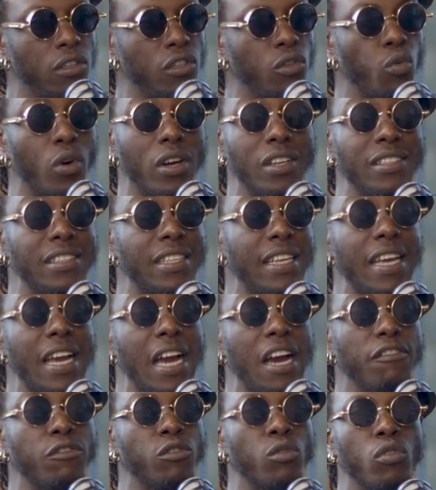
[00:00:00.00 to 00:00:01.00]
You one day
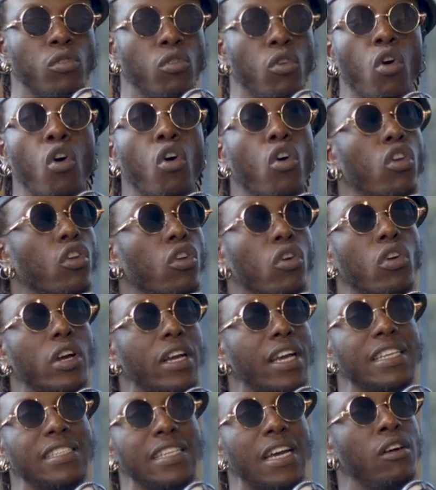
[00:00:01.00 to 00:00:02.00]
have to all
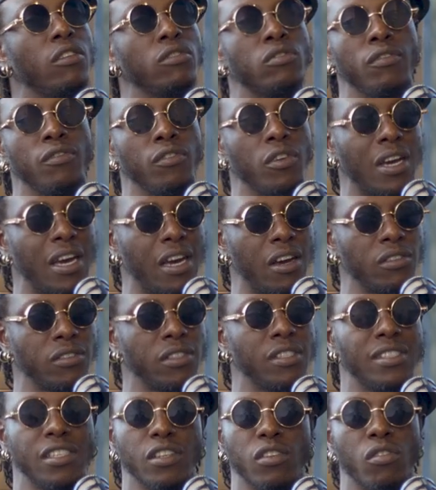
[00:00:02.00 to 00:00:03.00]
get out of your
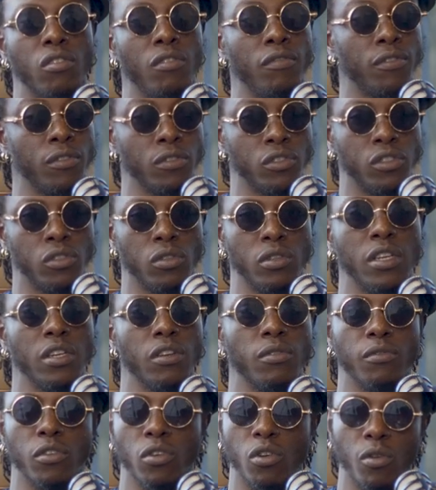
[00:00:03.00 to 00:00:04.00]
houses and comfort zone
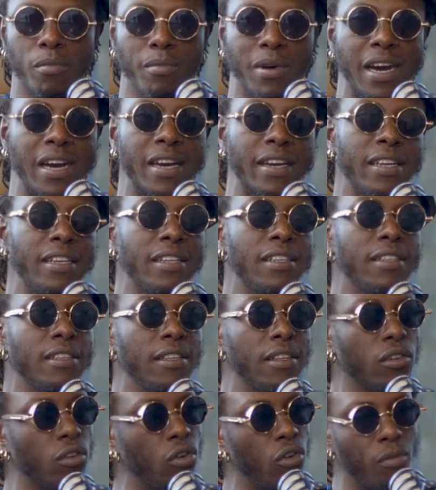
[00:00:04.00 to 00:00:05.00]
and go marry,
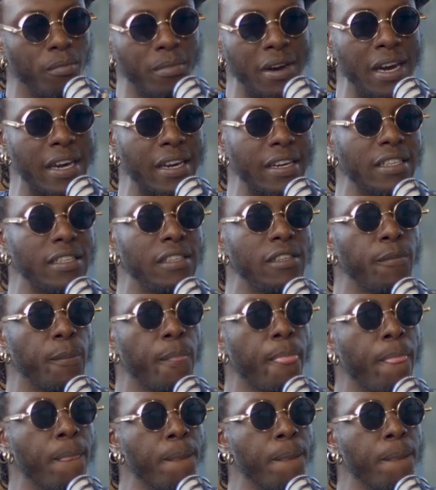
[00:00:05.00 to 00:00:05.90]
go marry,